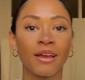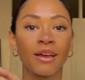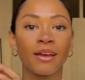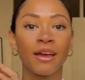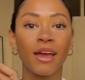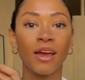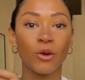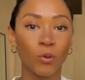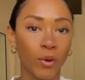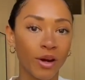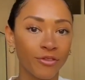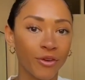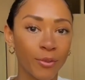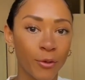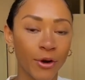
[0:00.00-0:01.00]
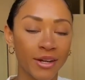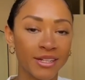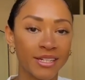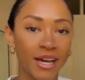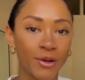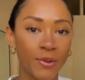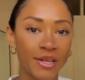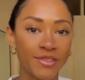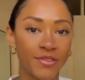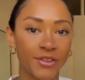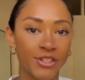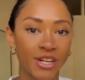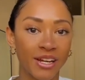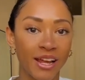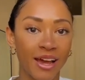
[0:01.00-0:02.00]
And we're from Morgantown, West
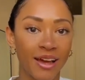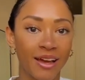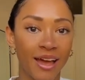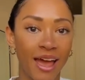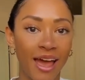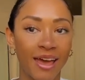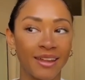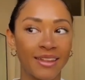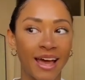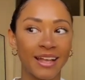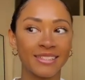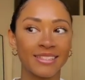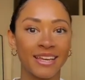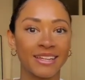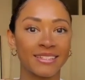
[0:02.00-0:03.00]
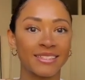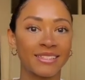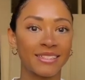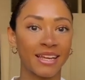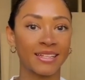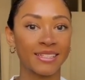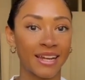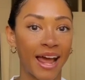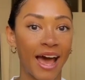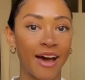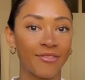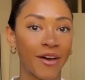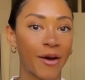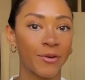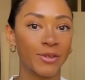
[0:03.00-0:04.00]
Virginia, and that's like six and a half
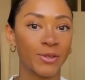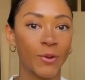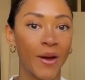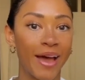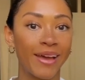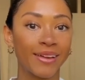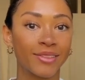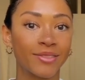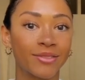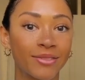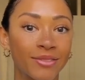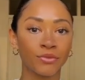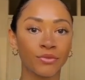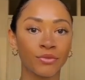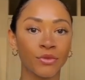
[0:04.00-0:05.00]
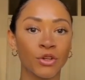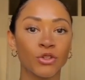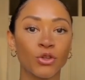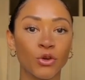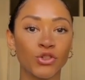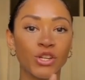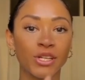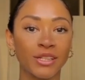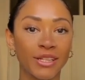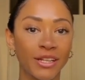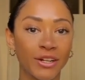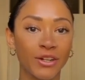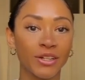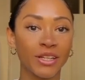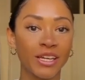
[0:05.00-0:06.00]
hours away. So she
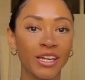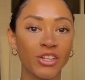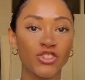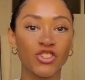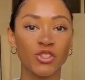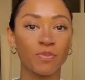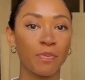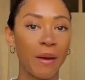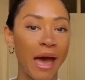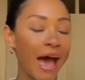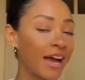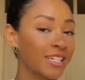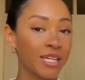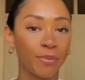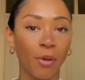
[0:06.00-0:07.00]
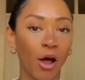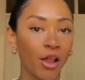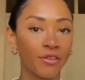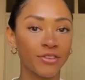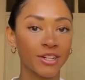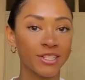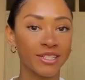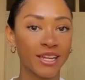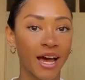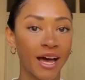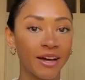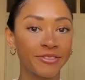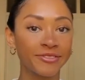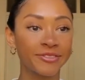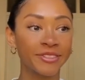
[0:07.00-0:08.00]
literally just packed up all of her
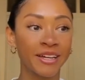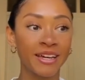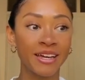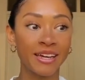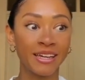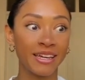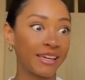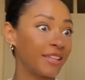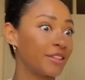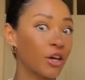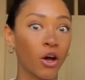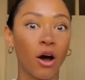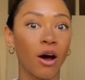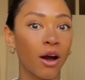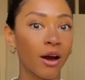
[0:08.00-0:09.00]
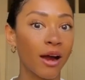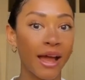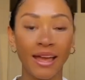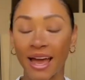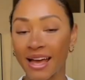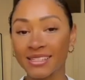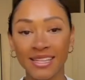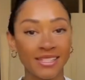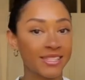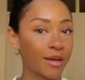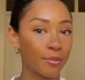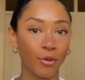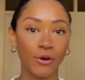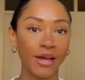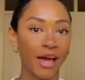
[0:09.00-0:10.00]
stuff in the car, I guess, at some
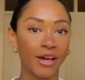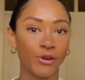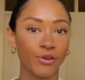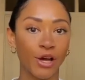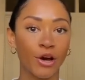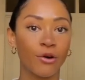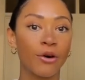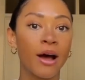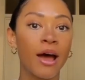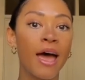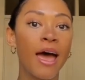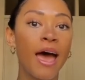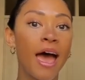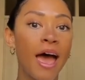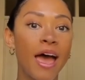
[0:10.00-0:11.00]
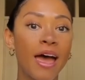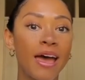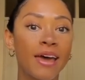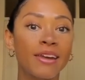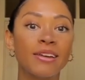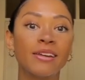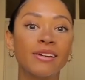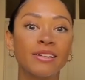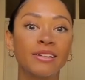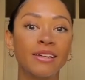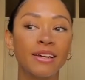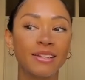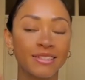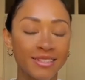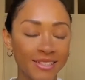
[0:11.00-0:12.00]
point, I don't know. And
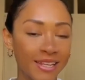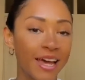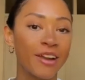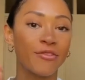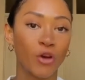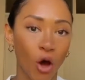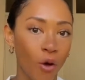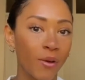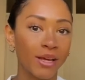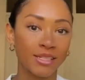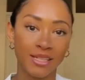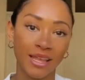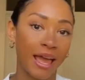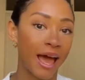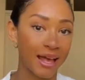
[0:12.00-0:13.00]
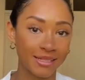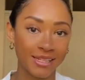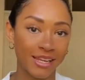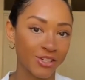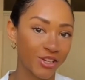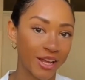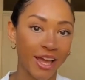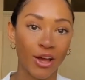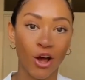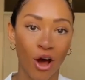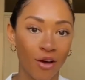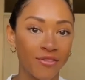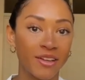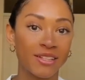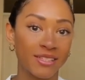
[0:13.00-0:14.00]
instead of going to the gas station and get
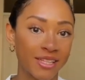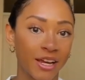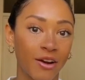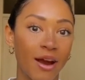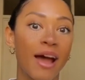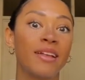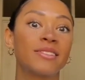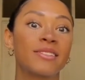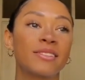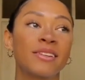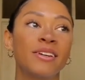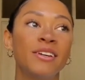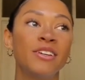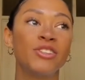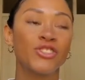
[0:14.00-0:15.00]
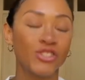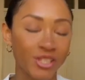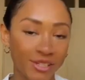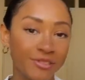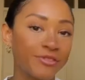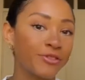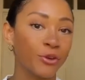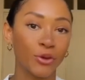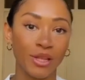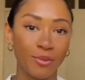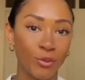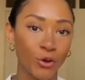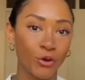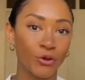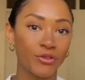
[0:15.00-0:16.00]
coffee and cigarettes, she fully
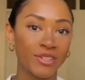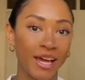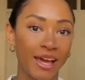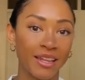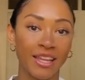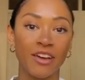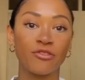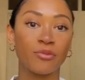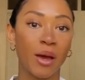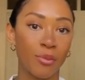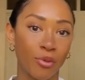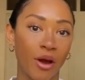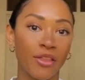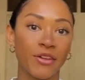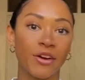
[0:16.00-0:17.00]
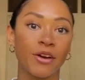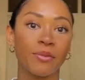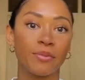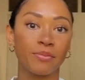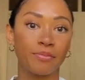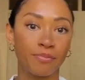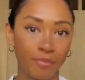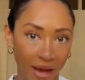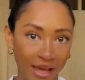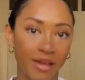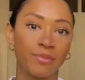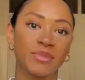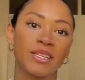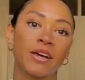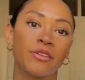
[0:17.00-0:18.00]
moved and left my brother by
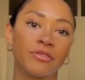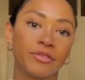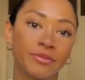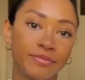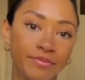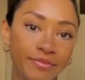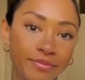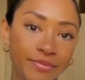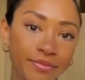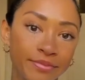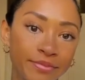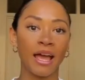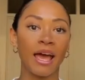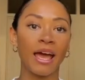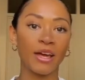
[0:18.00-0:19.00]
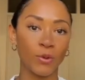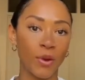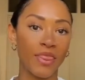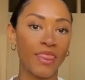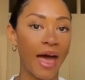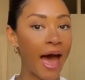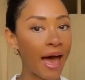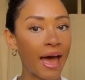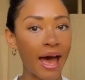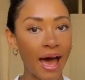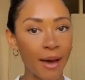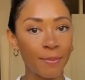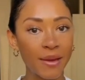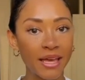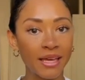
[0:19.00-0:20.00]
himself. And when that
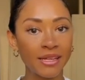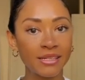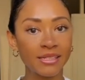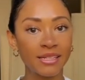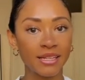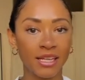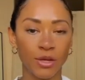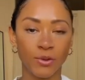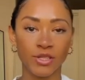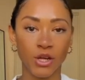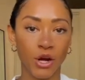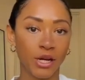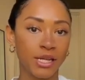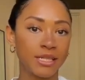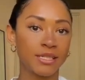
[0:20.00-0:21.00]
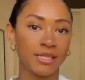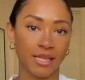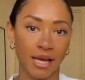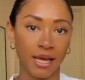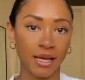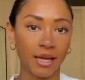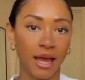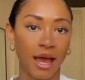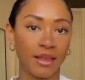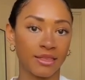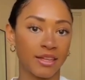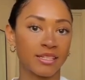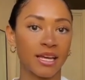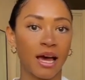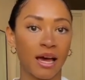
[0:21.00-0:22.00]
happened, he was already sick at the
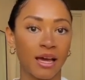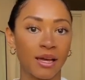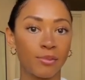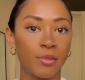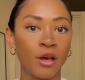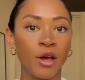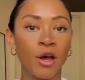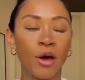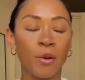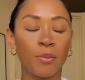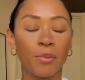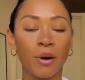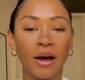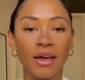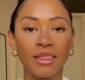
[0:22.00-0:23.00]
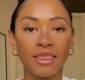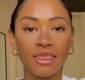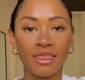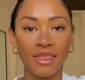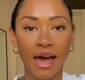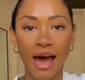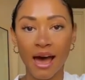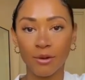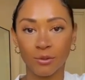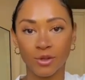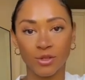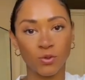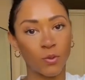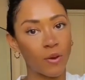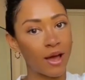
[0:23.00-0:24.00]
time, but that
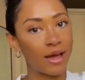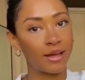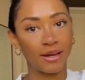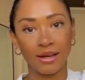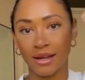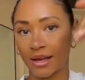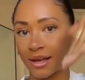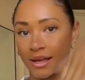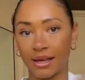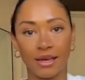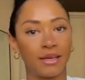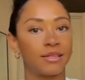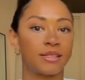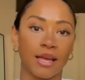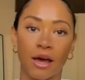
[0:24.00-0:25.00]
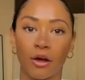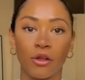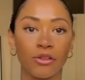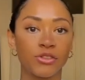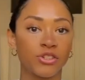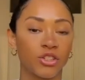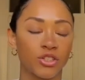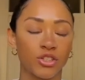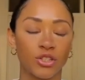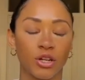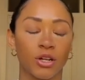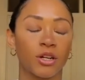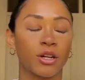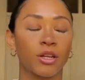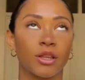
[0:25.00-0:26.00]
was when his health just
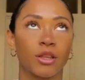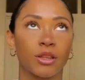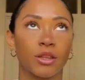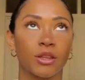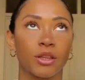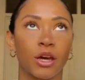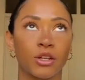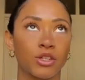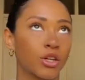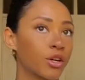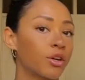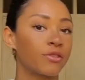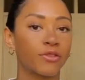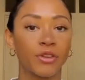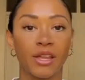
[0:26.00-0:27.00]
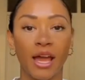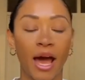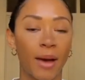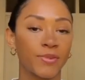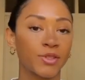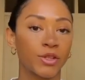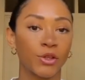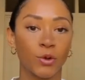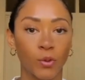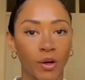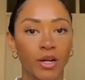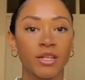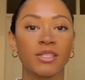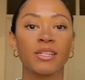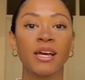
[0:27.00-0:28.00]
took a turn for the absolute
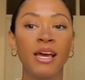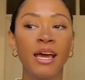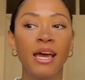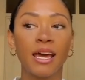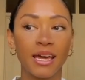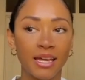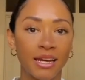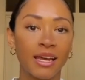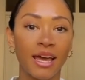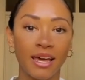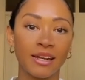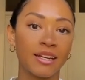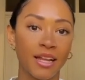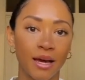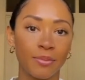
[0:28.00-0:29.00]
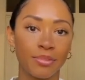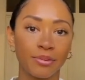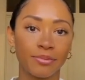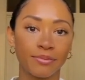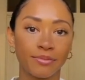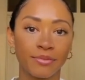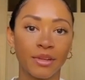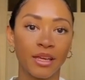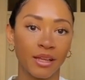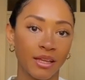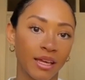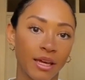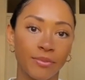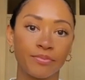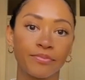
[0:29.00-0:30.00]
worst and it ended up killing him.